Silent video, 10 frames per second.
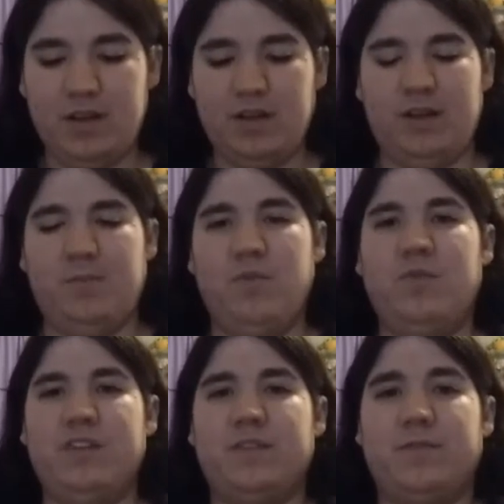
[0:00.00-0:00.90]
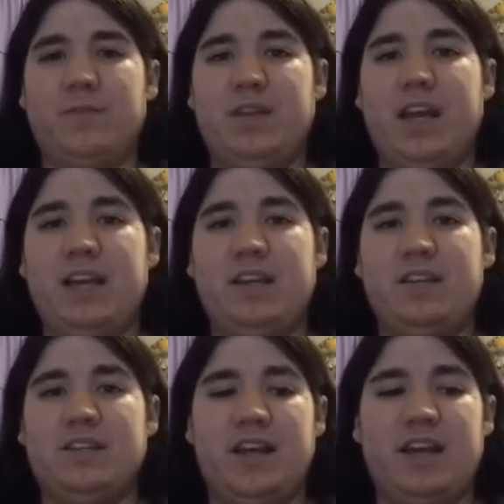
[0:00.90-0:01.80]
like movies from the
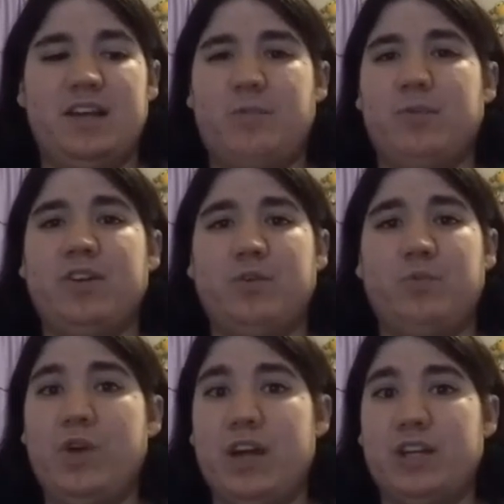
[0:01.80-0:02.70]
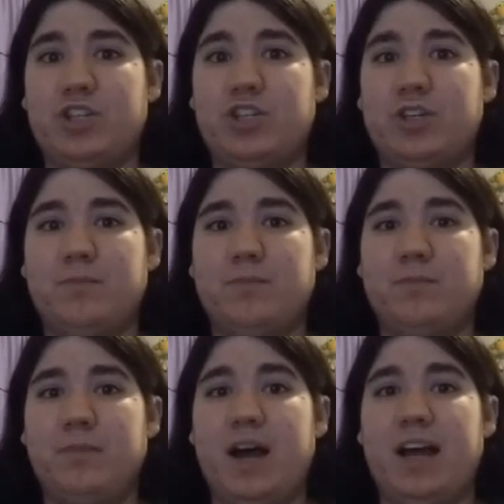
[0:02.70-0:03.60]
80s. And I really wish
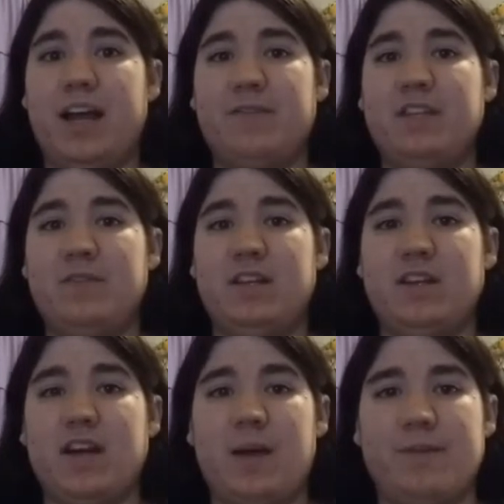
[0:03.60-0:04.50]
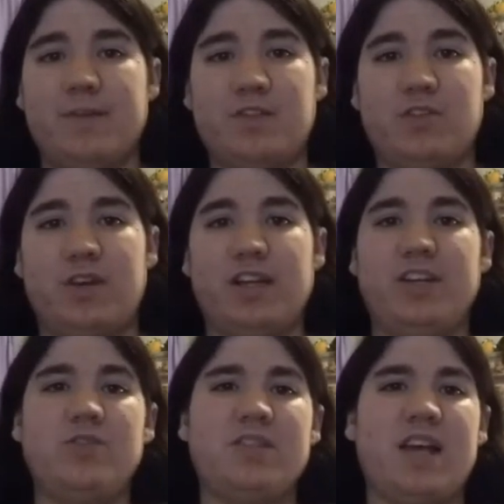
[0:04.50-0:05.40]
I have a DVD copy of still. Like I
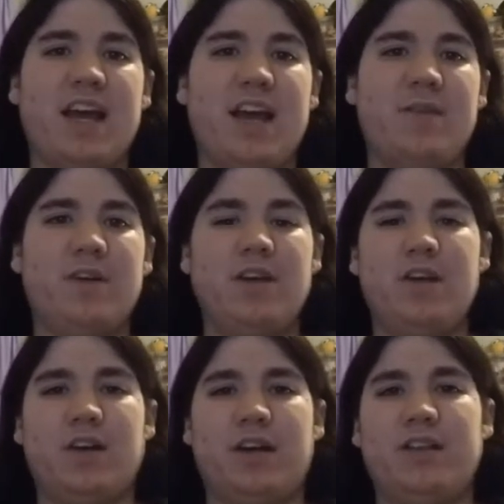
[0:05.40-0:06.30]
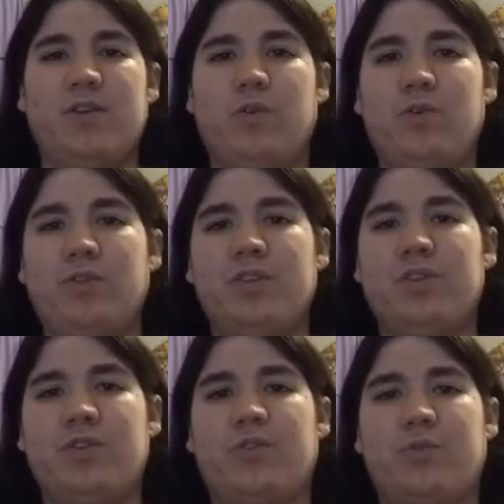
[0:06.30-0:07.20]
used to have like the old
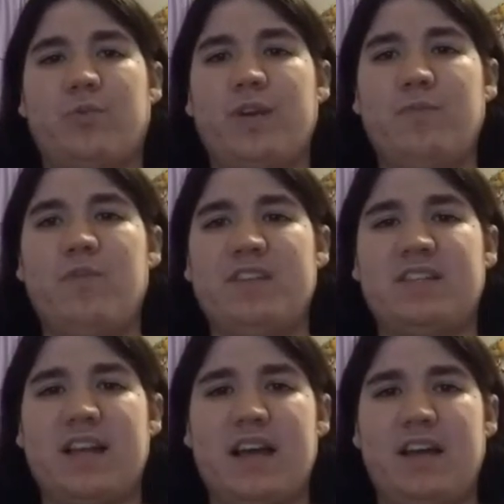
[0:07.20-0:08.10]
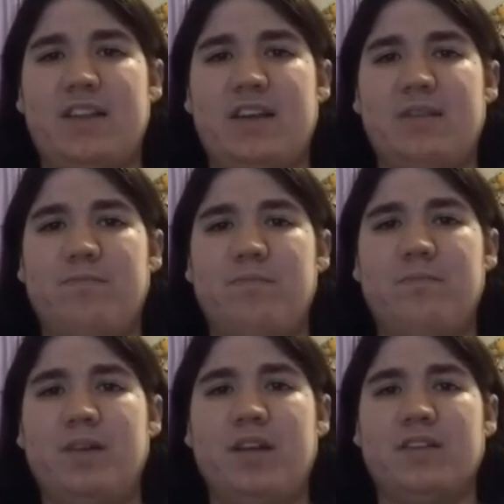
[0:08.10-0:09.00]
three movie set, and then
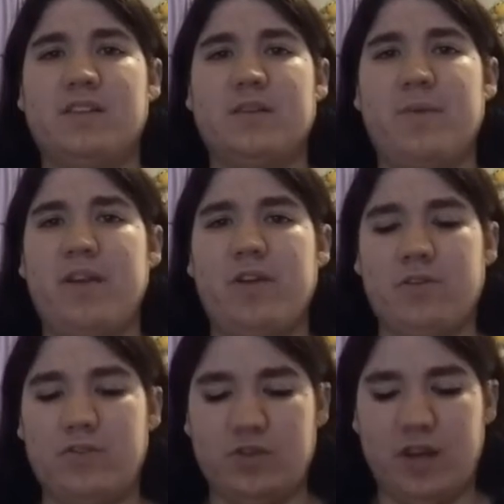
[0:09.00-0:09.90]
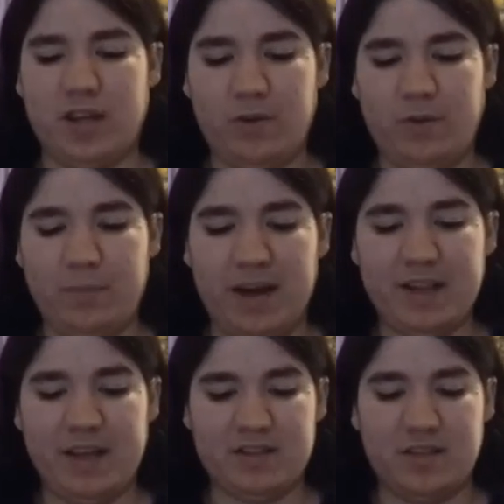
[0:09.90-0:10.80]
it disappeared, so I got to
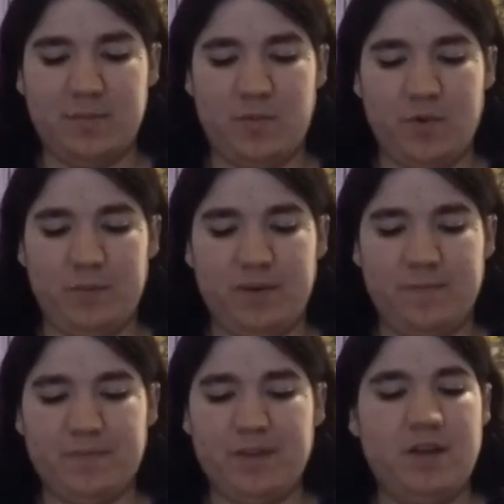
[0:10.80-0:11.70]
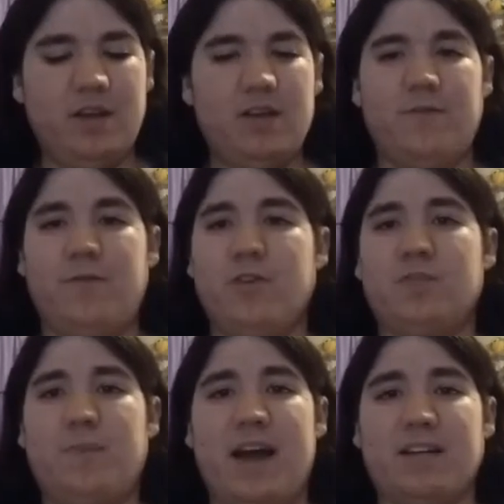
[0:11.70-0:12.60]
rebuy that at some point. But the
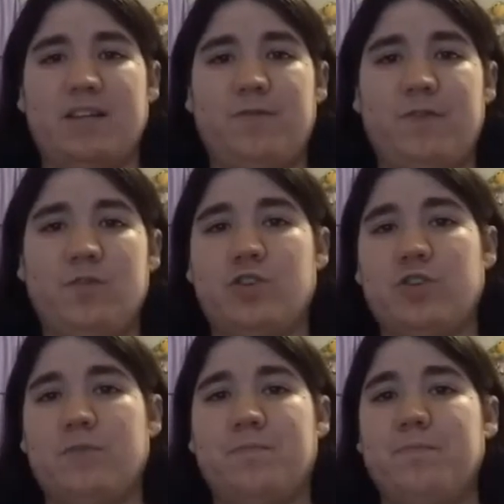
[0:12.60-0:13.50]
first Back to the Future,